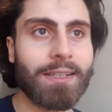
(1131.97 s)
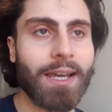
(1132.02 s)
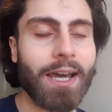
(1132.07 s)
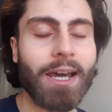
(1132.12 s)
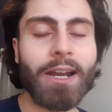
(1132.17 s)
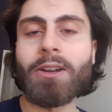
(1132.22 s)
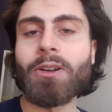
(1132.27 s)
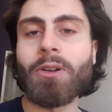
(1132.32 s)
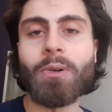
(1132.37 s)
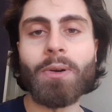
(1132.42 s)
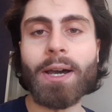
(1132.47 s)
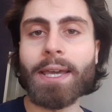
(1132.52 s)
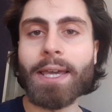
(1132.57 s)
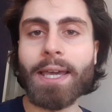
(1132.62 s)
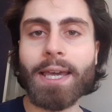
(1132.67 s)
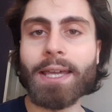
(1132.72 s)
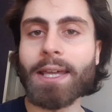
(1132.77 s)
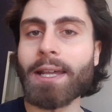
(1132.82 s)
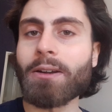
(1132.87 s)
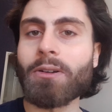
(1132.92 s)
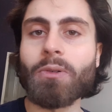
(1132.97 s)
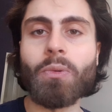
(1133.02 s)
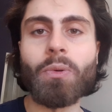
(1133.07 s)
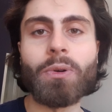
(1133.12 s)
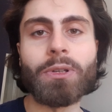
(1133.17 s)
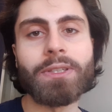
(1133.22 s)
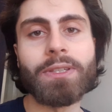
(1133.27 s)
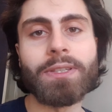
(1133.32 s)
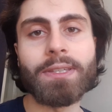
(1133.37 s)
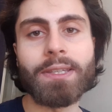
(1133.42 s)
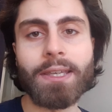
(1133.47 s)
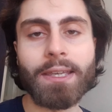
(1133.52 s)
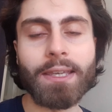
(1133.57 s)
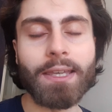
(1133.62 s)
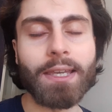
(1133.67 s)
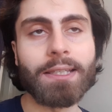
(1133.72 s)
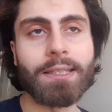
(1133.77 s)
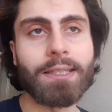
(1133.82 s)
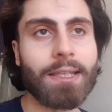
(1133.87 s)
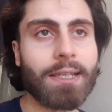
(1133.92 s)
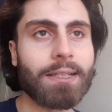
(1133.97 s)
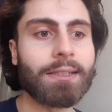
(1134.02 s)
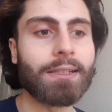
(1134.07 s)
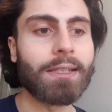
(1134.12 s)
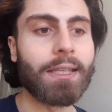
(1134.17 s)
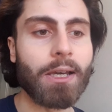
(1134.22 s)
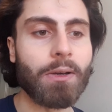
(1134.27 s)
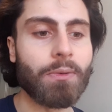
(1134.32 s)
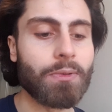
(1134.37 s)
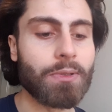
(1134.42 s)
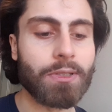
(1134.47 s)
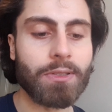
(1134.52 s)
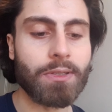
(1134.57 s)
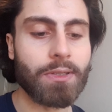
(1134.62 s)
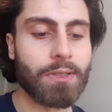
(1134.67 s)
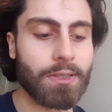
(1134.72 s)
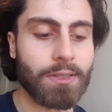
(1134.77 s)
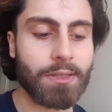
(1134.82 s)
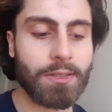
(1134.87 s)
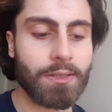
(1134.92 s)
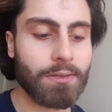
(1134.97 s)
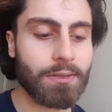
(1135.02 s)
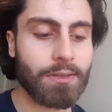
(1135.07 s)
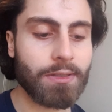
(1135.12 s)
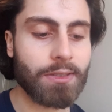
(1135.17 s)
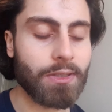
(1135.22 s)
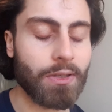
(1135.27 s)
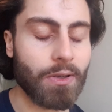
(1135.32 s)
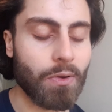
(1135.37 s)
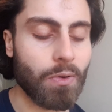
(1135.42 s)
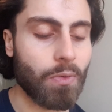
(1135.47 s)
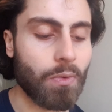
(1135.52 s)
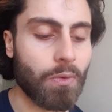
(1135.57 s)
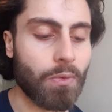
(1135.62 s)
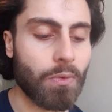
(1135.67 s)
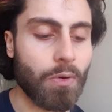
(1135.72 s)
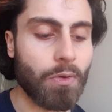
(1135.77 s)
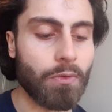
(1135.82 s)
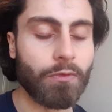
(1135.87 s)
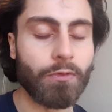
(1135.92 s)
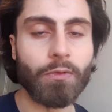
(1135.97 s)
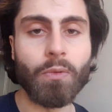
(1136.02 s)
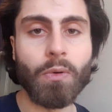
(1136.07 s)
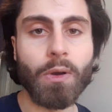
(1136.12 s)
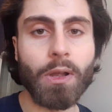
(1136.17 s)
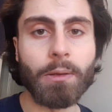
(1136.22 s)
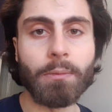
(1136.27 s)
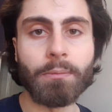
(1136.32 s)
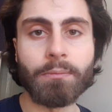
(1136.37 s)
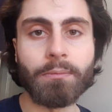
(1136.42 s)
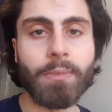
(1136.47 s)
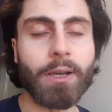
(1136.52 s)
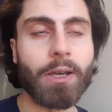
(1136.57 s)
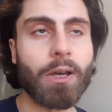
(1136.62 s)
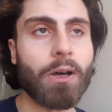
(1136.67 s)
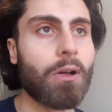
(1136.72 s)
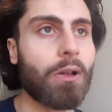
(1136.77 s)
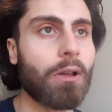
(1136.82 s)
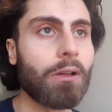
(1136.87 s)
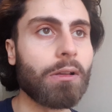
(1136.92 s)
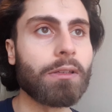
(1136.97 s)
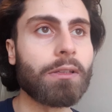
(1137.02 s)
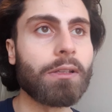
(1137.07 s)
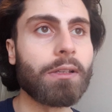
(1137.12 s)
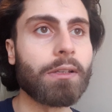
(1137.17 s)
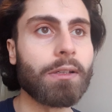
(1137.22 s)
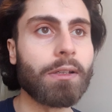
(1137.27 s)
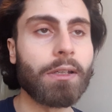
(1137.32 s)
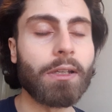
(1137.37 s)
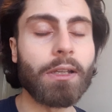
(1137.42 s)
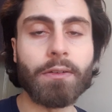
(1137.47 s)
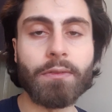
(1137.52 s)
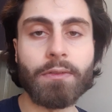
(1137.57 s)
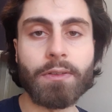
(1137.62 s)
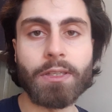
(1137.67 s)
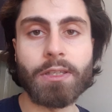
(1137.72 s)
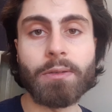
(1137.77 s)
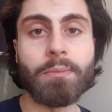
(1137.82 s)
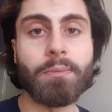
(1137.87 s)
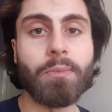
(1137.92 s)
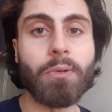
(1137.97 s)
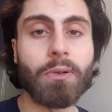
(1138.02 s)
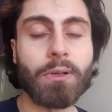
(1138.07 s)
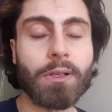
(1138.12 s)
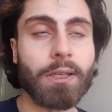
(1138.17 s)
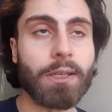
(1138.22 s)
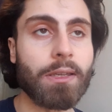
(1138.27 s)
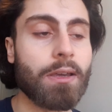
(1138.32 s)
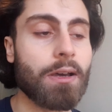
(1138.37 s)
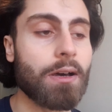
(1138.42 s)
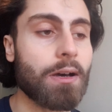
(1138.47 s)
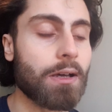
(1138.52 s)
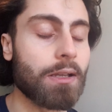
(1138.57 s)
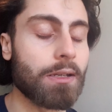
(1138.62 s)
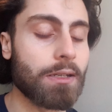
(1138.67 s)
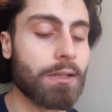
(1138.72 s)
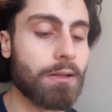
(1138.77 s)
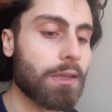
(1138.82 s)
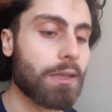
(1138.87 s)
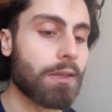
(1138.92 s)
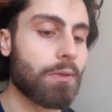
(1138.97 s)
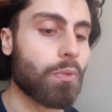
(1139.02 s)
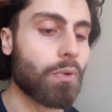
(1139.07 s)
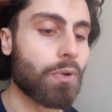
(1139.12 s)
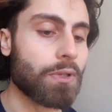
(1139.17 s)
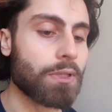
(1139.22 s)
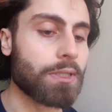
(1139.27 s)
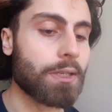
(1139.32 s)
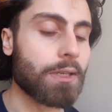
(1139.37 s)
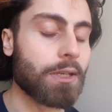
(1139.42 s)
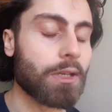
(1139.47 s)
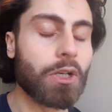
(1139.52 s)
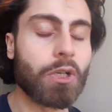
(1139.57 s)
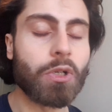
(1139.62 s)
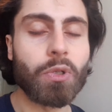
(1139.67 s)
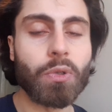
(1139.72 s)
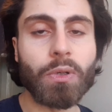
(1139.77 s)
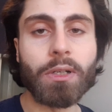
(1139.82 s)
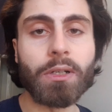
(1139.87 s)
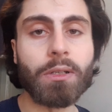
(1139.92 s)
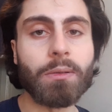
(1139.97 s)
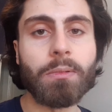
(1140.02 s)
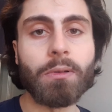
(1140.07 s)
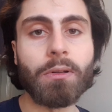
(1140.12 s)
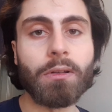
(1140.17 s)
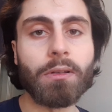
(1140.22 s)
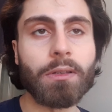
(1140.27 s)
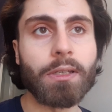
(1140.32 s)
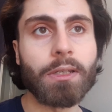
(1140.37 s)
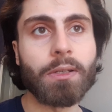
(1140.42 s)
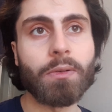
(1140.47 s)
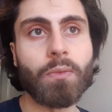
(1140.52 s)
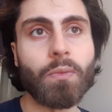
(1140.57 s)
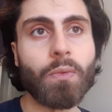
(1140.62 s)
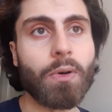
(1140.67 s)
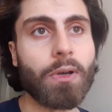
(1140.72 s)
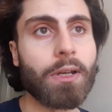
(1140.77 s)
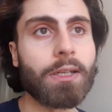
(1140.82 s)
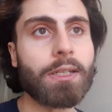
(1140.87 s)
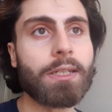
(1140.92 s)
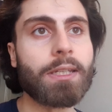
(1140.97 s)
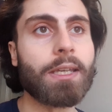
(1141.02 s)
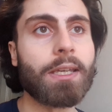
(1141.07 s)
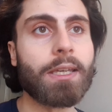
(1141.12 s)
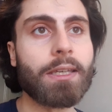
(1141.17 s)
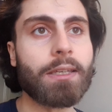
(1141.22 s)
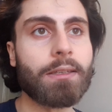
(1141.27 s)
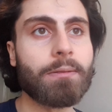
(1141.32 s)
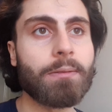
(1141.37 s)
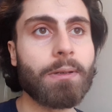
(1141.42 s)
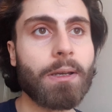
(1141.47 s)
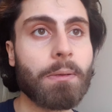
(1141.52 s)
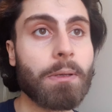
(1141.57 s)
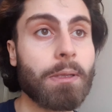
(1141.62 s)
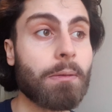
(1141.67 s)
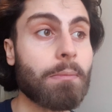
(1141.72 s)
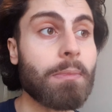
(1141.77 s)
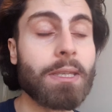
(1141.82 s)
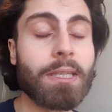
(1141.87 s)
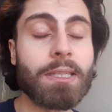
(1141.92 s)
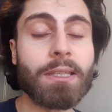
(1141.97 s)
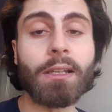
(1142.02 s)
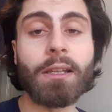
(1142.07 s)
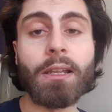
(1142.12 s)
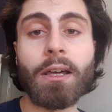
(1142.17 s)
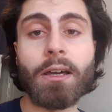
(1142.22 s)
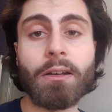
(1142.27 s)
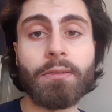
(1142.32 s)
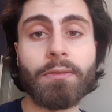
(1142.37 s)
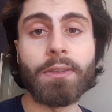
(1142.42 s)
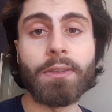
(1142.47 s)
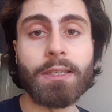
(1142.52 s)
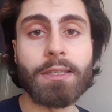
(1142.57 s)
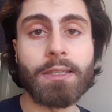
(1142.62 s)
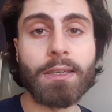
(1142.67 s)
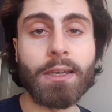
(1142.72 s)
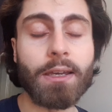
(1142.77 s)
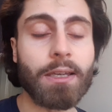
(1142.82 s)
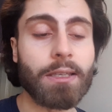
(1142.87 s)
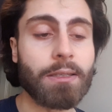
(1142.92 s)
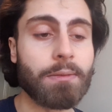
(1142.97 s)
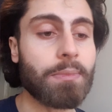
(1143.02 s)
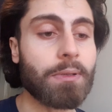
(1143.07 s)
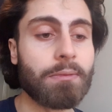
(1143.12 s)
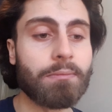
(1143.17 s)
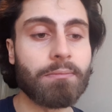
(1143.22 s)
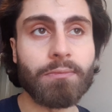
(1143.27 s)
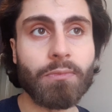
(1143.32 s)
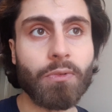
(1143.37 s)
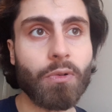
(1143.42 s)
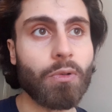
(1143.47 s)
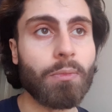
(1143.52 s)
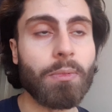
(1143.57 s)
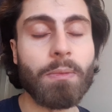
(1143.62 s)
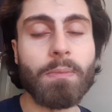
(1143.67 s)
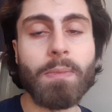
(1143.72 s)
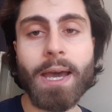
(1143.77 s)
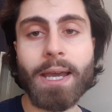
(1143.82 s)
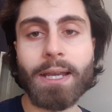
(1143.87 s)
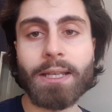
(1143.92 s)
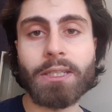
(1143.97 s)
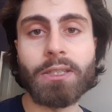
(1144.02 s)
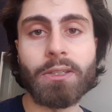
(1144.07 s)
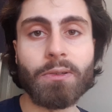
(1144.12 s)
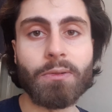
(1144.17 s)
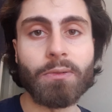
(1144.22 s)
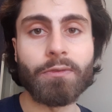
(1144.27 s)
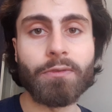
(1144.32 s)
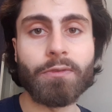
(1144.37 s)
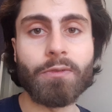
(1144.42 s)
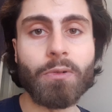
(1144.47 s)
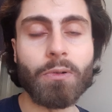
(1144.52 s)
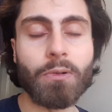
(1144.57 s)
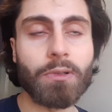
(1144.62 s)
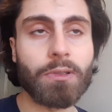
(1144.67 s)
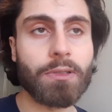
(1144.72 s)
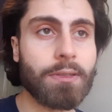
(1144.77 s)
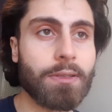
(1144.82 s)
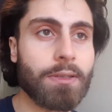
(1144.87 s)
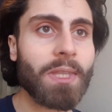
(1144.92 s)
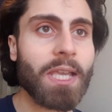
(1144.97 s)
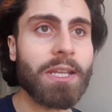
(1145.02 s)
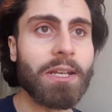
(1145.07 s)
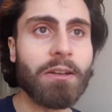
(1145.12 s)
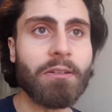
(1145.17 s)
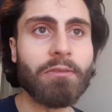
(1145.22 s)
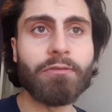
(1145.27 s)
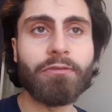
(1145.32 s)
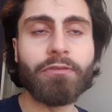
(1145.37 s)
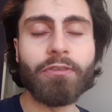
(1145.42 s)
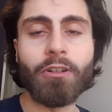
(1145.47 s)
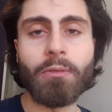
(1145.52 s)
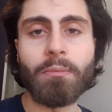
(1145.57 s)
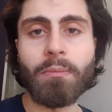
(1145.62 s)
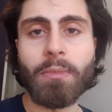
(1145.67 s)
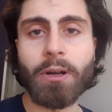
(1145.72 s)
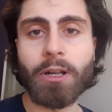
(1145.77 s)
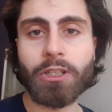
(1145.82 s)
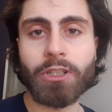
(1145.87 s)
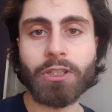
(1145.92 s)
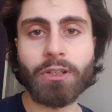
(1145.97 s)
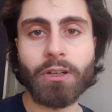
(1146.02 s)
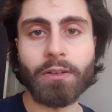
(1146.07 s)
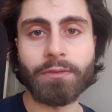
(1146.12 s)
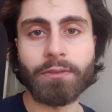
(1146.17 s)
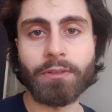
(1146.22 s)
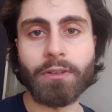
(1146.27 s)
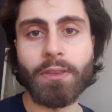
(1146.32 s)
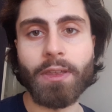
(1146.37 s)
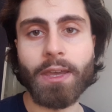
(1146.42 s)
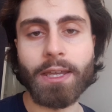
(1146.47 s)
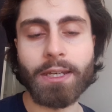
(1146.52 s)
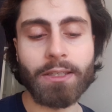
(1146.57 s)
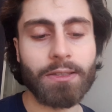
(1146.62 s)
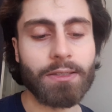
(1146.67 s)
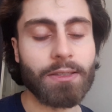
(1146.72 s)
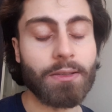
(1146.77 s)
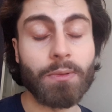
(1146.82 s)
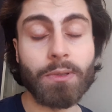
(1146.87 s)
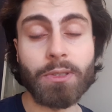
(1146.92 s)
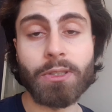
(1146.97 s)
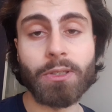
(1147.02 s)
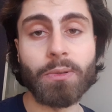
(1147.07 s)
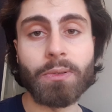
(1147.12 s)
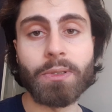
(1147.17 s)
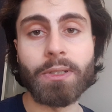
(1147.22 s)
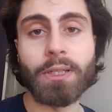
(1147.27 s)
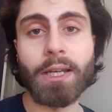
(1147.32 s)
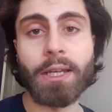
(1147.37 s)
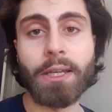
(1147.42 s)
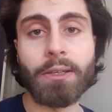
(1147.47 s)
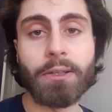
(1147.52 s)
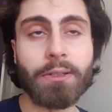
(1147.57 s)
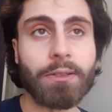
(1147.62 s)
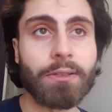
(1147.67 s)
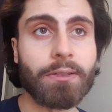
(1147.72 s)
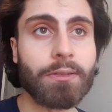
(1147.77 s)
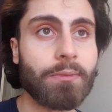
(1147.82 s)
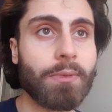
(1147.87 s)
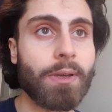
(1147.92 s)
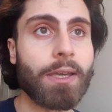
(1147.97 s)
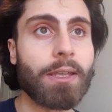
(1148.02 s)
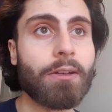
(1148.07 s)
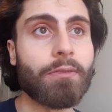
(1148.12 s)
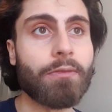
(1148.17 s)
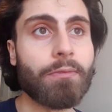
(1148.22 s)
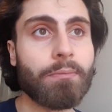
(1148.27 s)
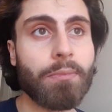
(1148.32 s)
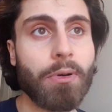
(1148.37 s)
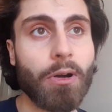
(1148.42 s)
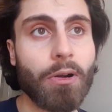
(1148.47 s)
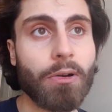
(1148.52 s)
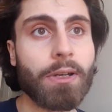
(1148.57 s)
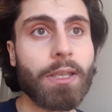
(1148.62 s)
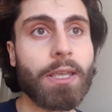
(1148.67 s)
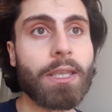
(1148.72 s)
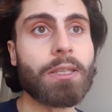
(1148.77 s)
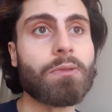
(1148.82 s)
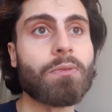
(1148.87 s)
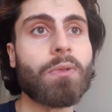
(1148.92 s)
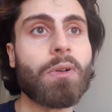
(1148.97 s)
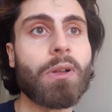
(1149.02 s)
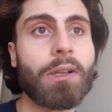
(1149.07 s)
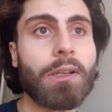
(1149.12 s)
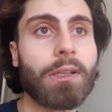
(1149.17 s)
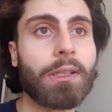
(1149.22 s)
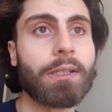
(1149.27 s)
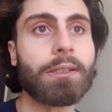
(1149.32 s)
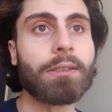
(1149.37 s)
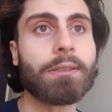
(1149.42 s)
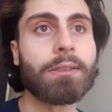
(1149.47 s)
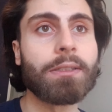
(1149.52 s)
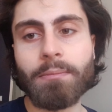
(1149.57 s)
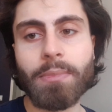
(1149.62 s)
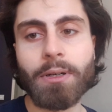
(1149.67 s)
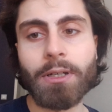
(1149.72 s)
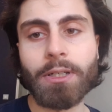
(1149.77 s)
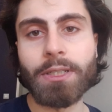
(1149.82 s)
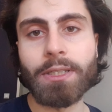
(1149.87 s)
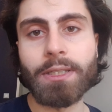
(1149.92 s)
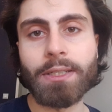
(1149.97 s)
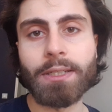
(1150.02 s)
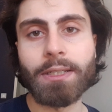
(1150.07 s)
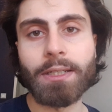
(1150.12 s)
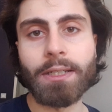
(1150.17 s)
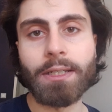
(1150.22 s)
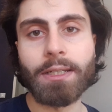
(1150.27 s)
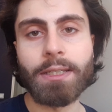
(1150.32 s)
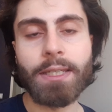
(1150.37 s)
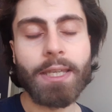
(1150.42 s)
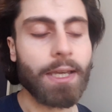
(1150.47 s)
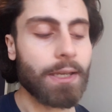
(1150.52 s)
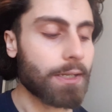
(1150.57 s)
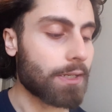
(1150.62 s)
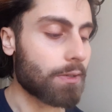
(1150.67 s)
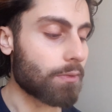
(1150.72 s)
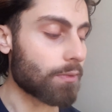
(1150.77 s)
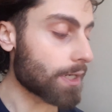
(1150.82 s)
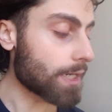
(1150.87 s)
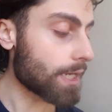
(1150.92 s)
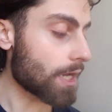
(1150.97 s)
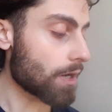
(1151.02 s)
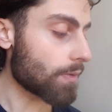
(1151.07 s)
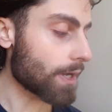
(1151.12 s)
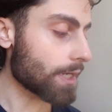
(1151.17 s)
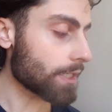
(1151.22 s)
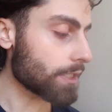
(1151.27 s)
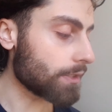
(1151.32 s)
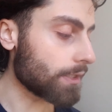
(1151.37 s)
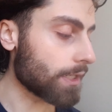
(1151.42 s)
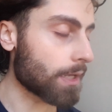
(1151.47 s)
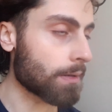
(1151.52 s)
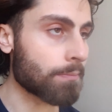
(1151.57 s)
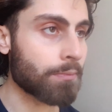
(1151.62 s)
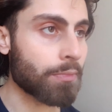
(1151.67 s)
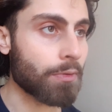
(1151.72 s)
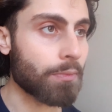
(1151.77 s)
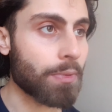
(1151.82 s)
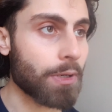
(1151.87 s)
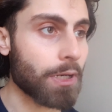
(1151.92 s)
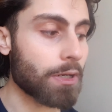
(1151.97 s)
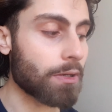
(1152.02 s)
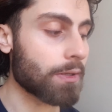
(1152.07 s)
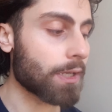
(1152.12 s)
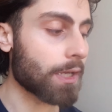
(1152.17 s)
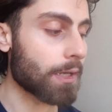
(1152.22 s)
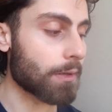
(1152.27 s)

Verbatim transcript: I don't know, I, I don't know what to say exactly. I was just so overwhelmed by all the love and support I got. It was incredible, and what a day. I'm gonna miss a lot these guys, but we'll be back soon, of course. I didn't film much after that because I was so tired. I had a party as well, and but uh, yeah. Right now, actually, I'm preparing.